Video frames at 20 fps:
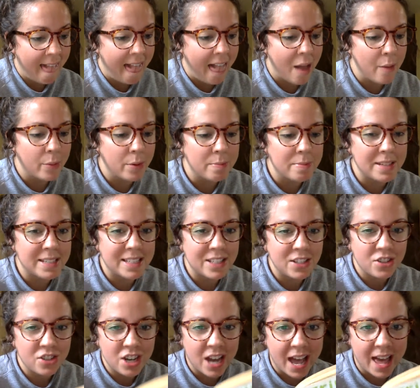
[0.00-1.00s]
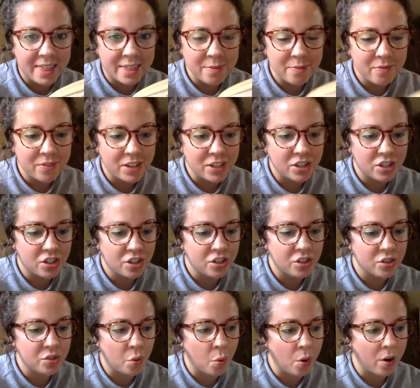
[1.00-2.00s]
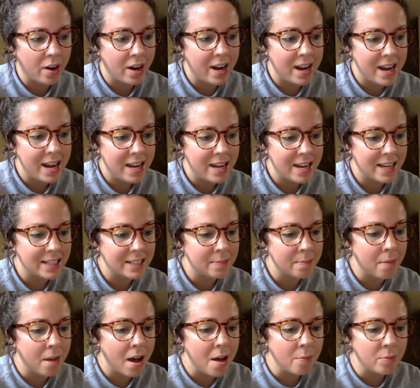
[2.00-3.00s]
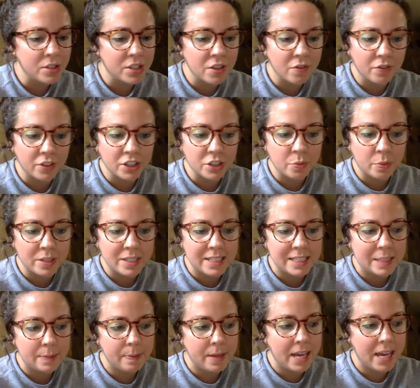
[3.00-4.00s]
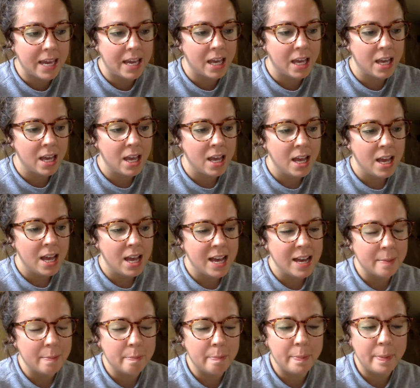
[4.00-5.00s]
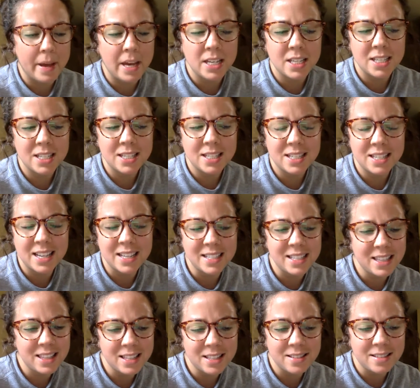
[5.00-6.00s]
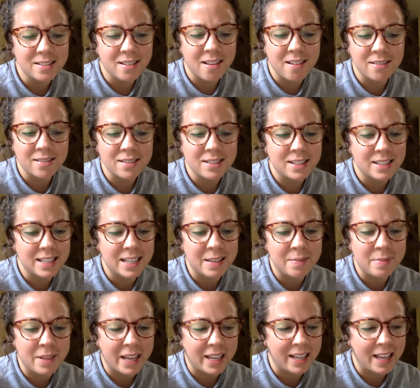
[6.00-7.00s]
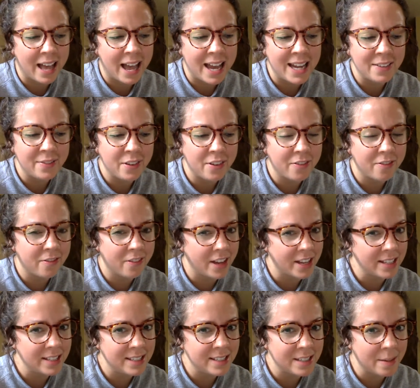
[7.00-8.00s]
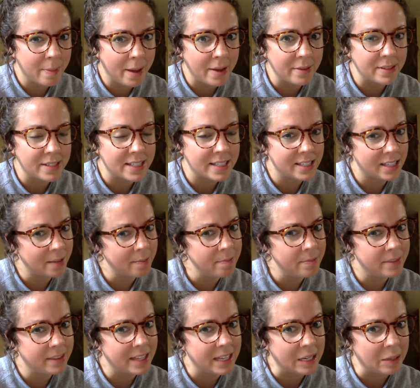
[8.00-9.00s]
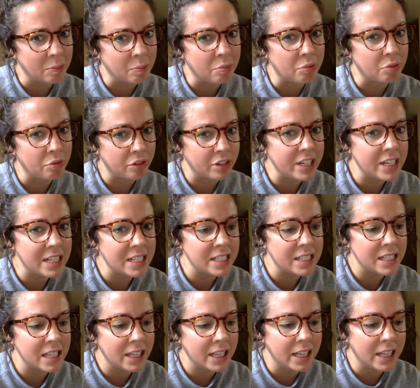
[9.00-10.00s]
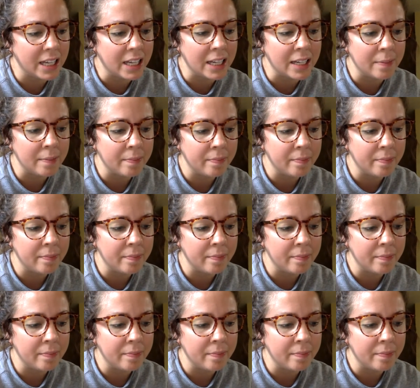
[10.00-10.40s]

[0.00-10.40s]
And when Mrs. Chatham finished her story, Nick's mom was the first one to speak. "But doesn't this all seem like kind of a fuss about something pretty silly?"